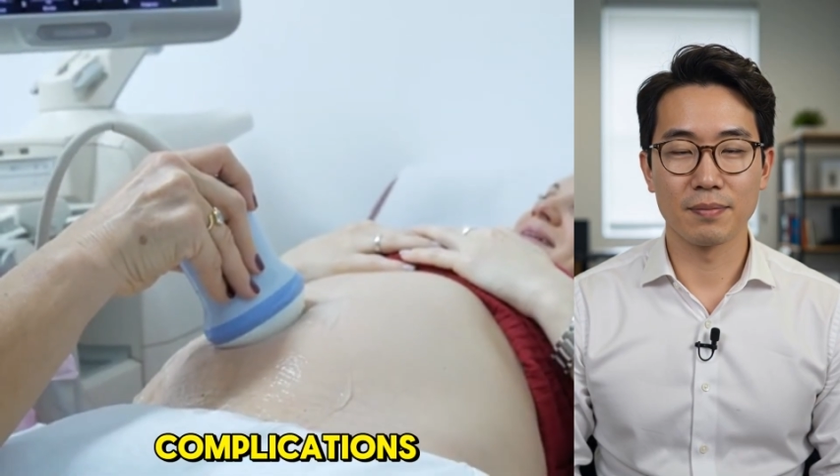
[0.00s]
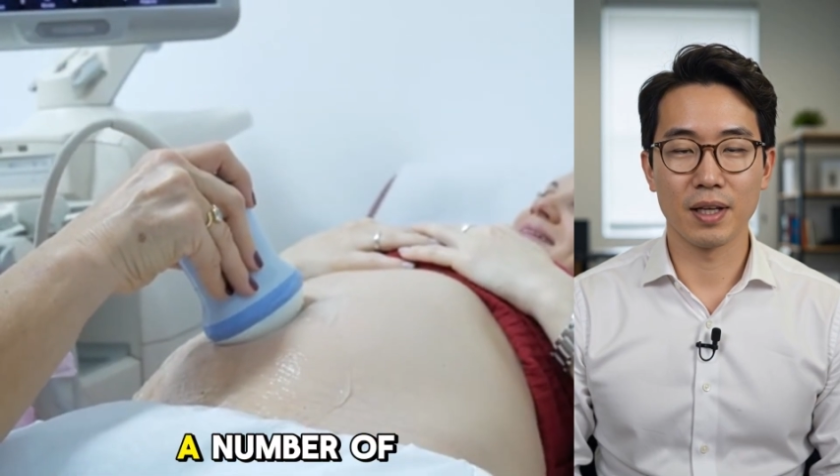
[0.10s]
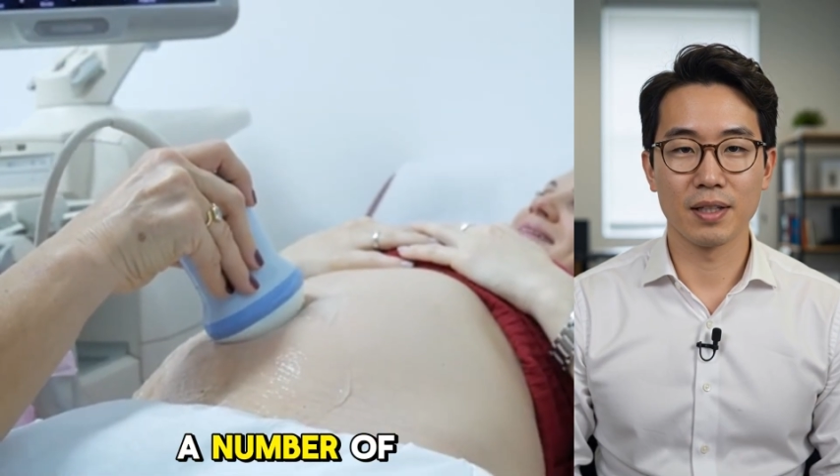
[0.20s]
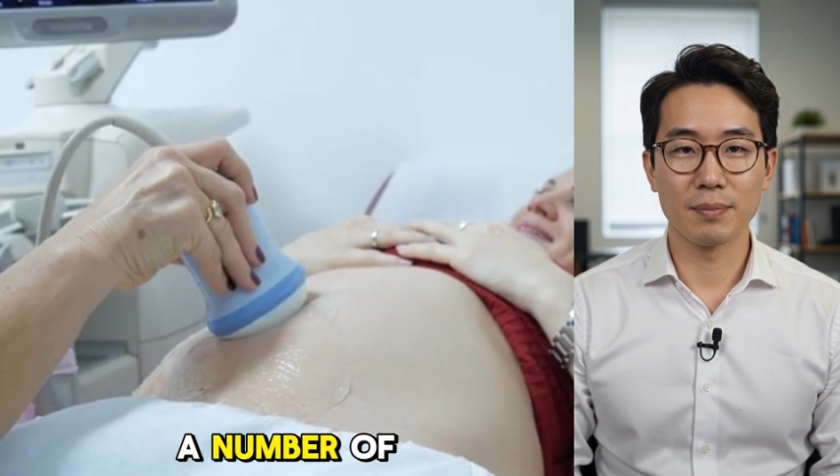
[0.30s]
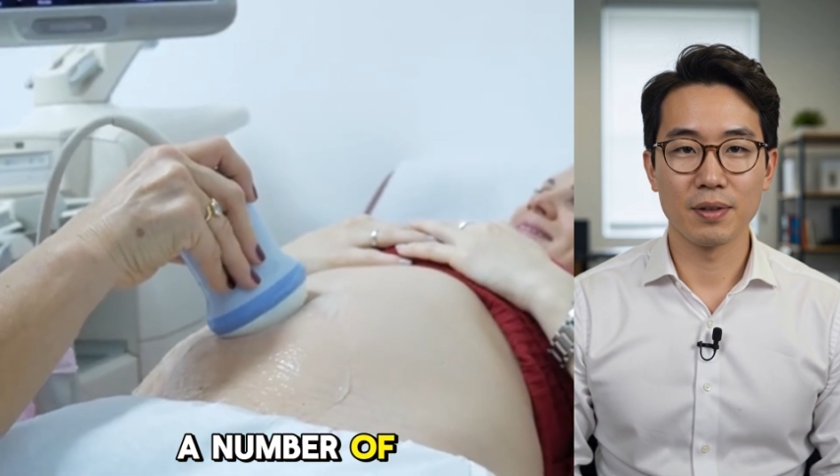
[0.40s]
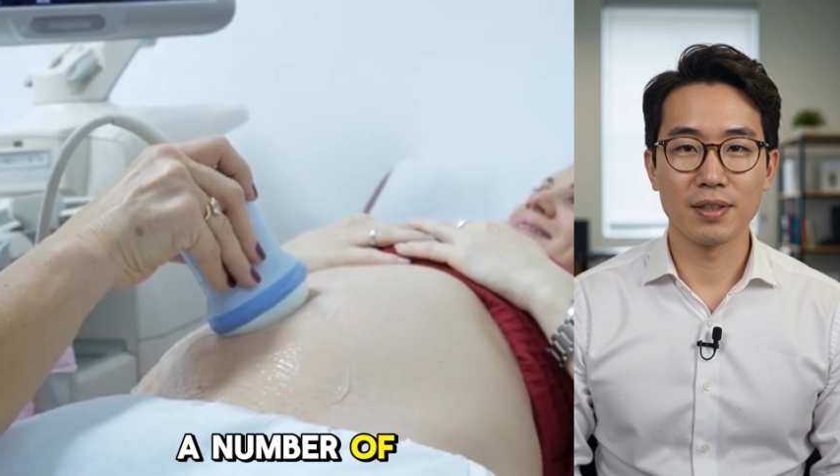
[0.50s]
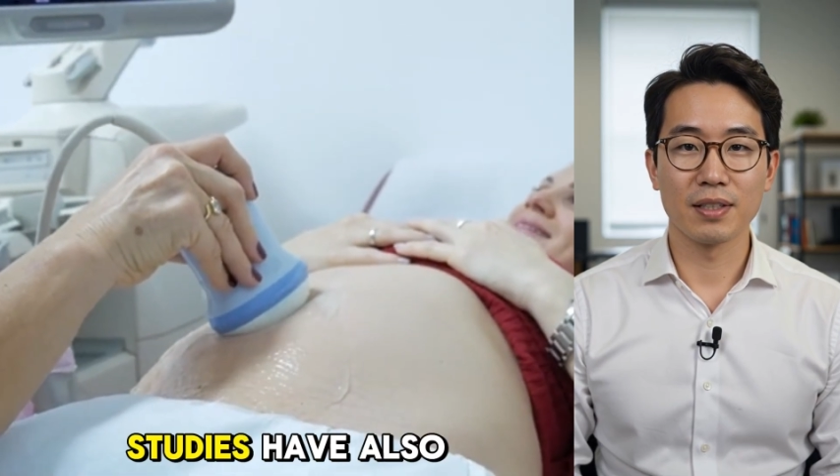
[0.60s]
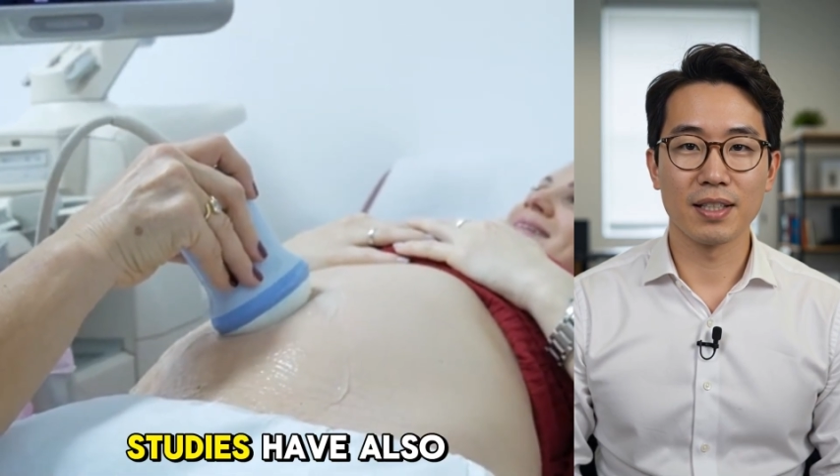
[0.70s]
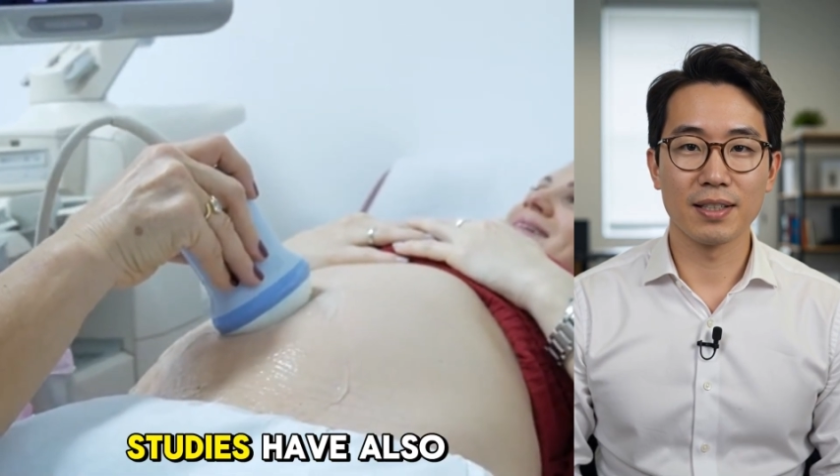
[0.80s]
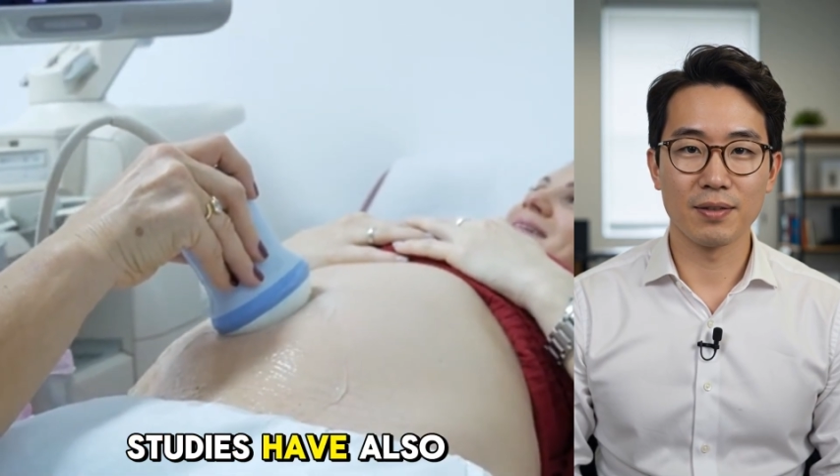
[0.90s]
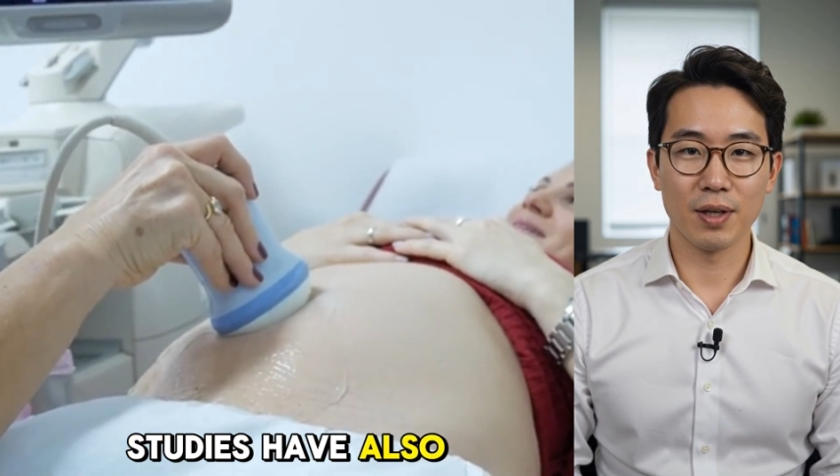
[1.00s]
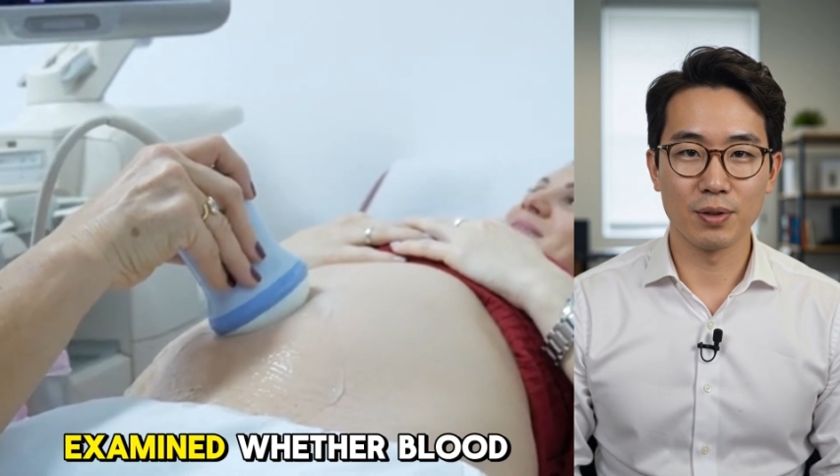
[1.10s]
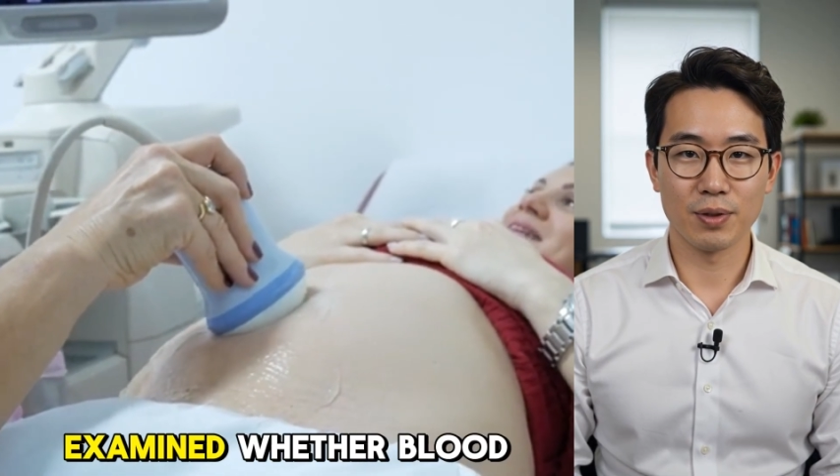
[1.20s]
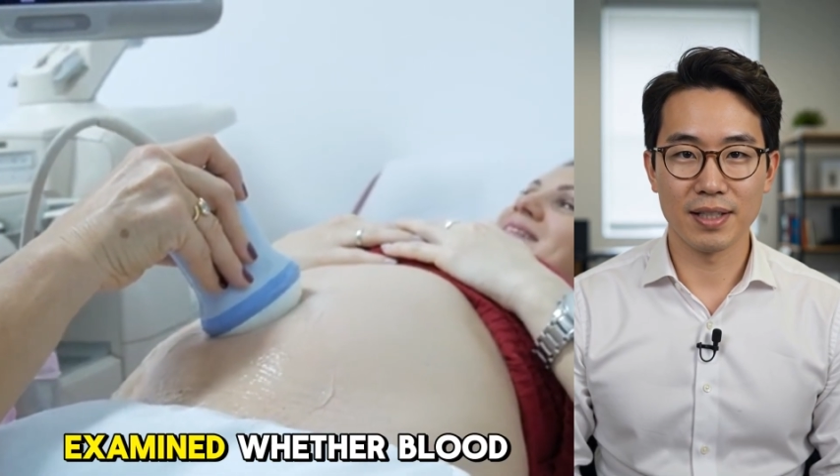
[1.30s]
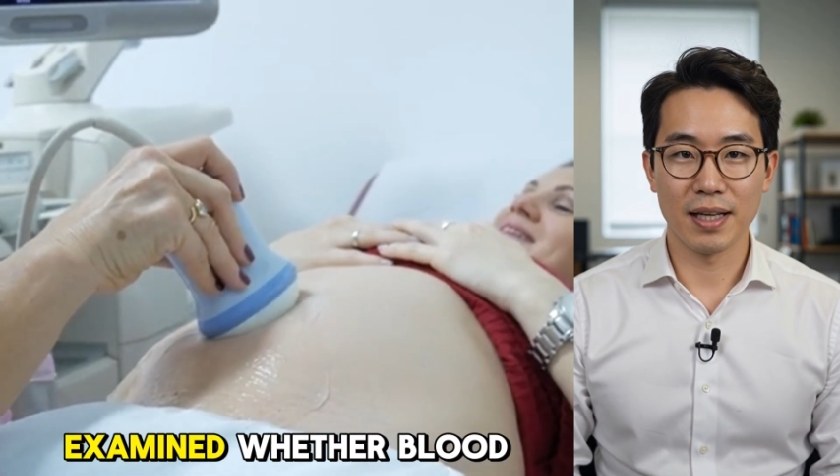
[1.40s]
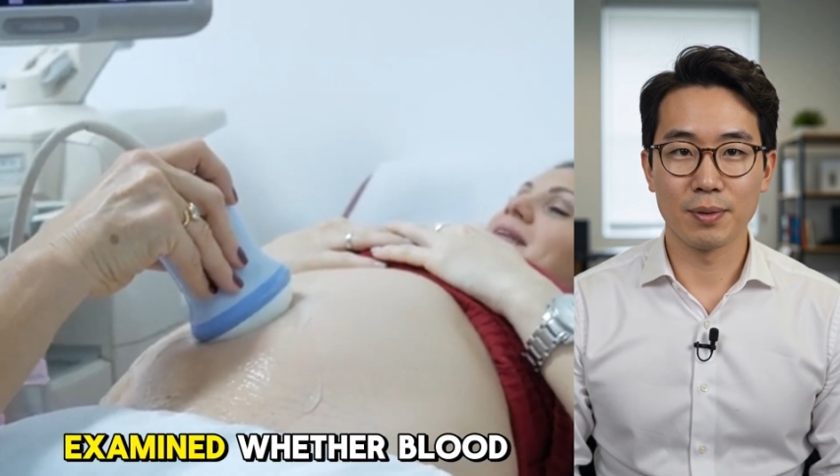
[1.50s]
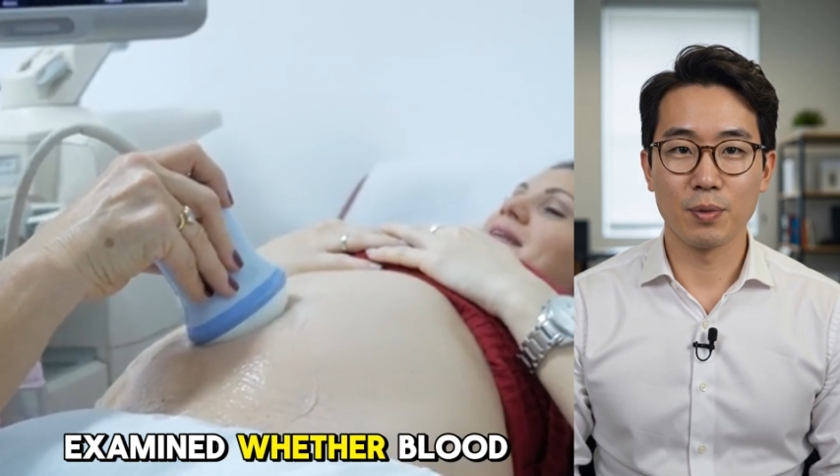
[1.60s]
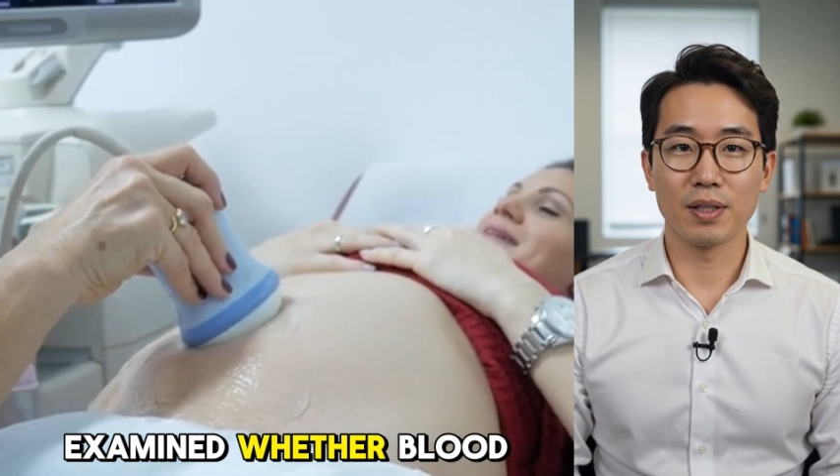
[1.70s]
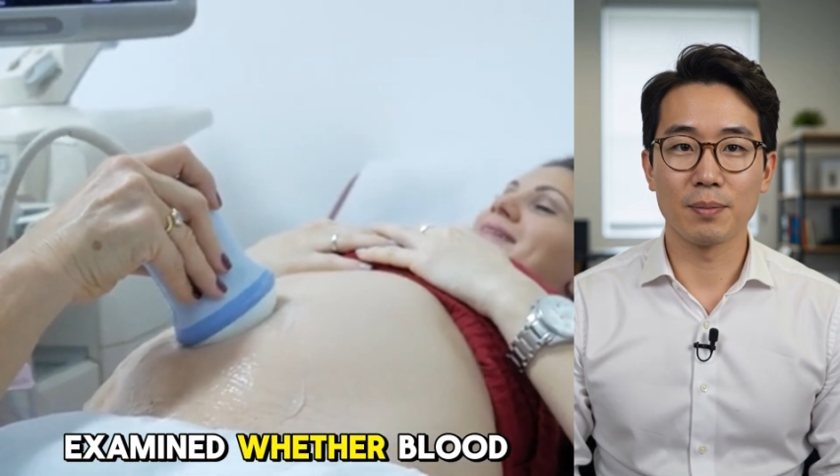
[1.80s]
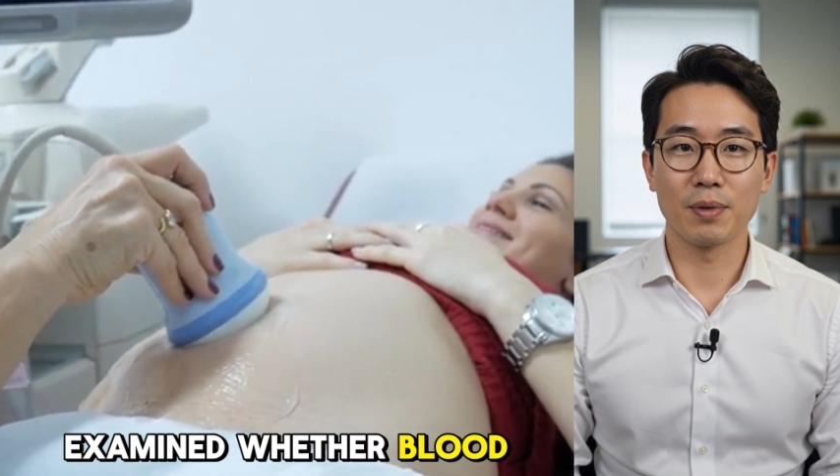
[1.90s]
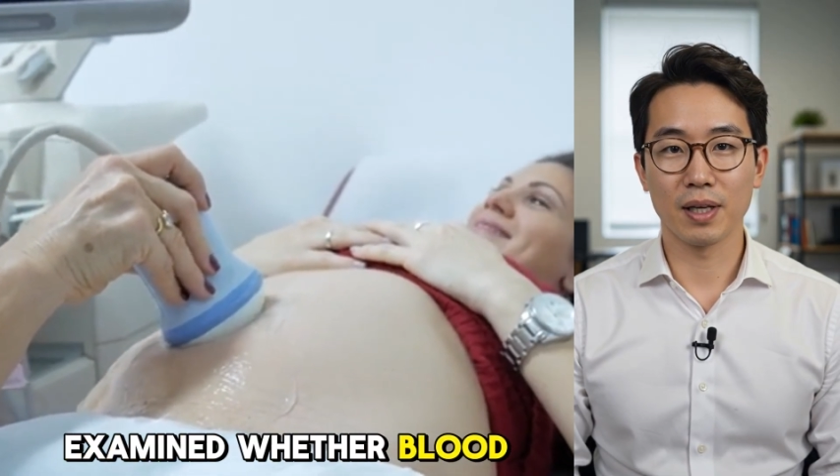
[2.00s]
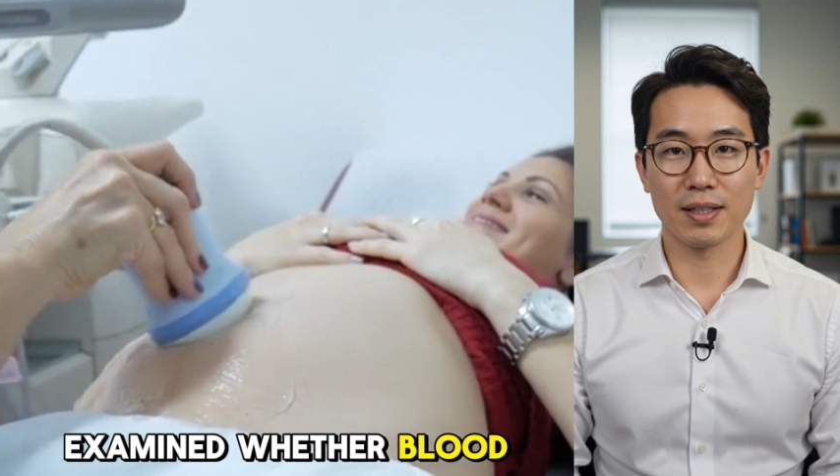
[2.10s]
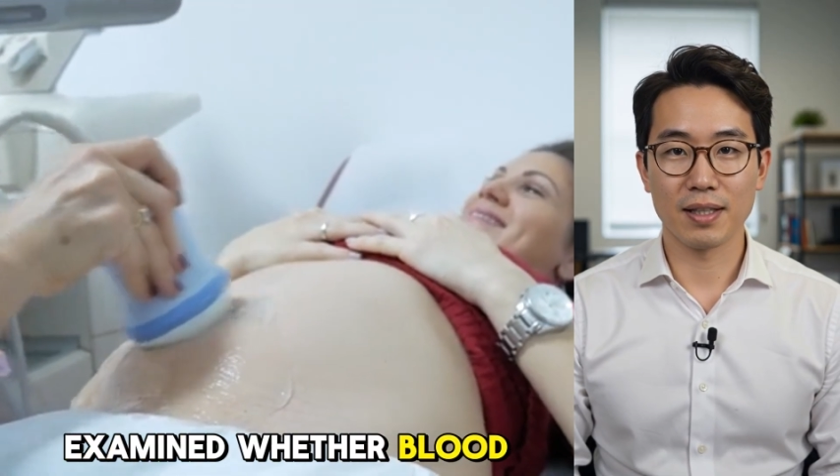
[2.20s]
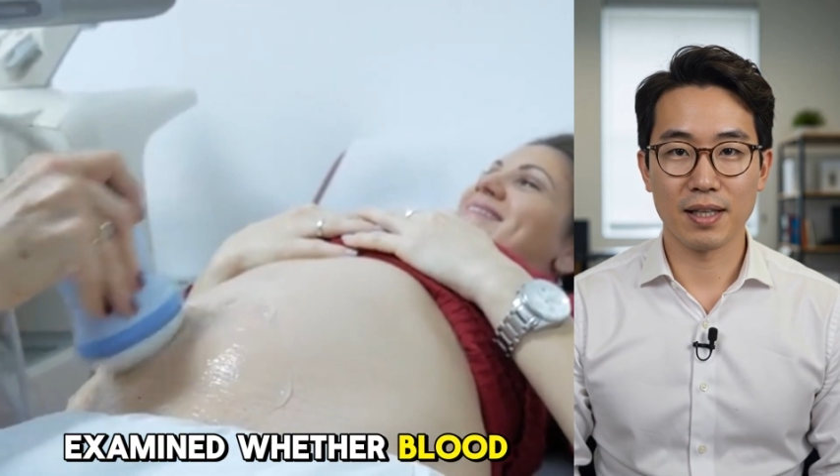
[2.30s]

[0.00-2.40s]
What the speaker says: A number of studies have also examined whether blood